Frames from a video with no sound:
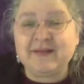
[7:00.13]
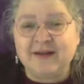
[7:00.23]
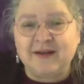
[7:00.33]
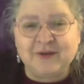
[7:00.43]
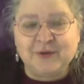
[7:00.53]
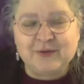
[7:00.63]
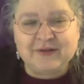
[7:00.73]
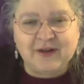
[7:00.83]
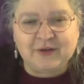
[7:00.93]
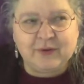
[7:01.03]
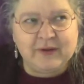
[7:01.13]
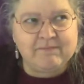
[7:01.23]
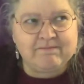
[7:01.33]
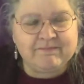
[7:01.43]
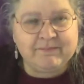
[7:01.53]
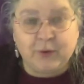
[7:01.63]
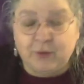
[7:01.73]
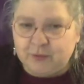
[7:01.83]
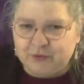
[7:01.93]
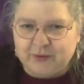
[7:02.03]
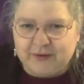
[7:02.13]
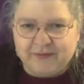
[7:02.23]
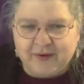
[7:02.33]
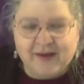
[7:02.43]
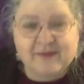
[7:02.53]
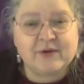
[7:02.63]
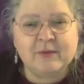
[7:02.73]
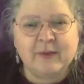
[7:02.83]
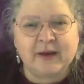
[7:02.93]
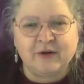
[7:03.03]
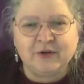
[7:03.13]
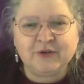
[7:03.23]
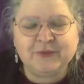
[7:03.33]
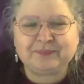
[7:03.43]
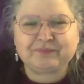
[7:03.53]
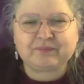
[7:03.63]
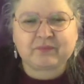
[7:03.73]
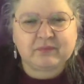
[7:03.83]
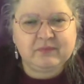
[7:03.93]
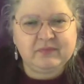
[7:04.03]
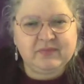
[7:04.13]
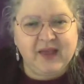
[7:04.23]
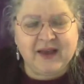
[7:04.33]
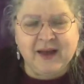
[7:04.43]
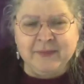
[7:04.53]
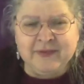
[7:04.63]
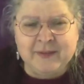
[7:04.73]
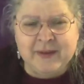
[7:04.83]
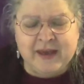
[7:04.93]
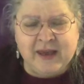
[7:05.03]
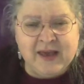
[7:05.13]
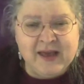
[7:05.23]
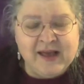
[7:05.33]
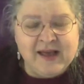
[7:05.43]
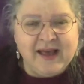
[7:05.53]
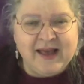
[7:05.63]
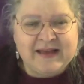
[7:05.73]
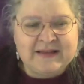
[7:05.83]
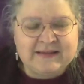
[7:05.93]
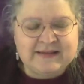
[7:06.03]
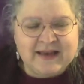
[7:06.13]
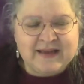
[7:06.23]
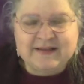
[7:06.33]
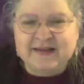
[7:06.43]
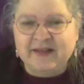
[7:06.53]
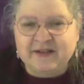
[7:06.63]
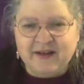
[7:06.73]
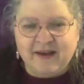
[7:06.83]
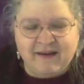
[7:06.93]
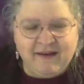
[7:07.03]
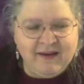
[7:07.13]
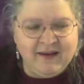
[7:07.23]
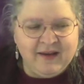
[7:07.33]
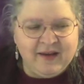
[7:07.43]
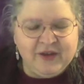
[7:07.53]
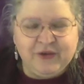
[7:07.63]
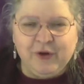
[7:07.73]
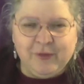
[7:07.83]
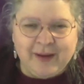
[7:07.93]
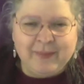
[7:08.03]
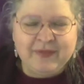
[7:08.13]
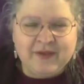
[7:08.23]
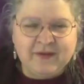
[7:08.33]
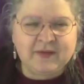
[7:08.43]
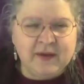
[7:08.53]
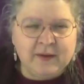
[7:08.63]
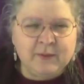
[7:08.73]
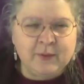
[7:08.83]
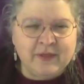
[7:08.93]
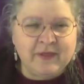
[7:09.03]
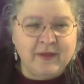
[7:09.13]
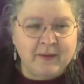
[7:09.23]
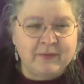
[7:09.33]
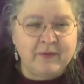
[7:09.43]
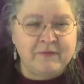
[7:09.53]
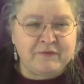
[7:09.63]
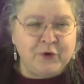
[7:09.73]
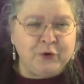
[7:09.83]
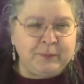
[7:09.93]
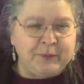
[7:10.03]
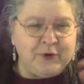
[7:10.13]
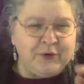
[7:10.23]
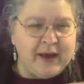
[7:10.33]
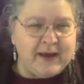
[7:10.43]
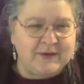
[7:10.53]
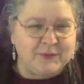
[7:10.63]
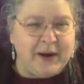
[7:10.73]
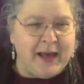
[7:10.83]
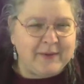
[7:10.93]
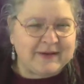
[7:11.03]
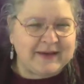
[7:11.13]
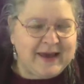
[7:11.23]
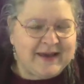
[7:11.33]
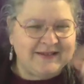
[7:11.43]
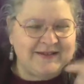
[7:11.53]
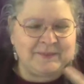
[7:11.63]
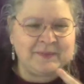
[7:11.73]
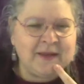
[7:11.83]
son, who is now almost 25, oh my God, comes to me and says the other day, Mom, this thing with the fruit purees when I was a kid,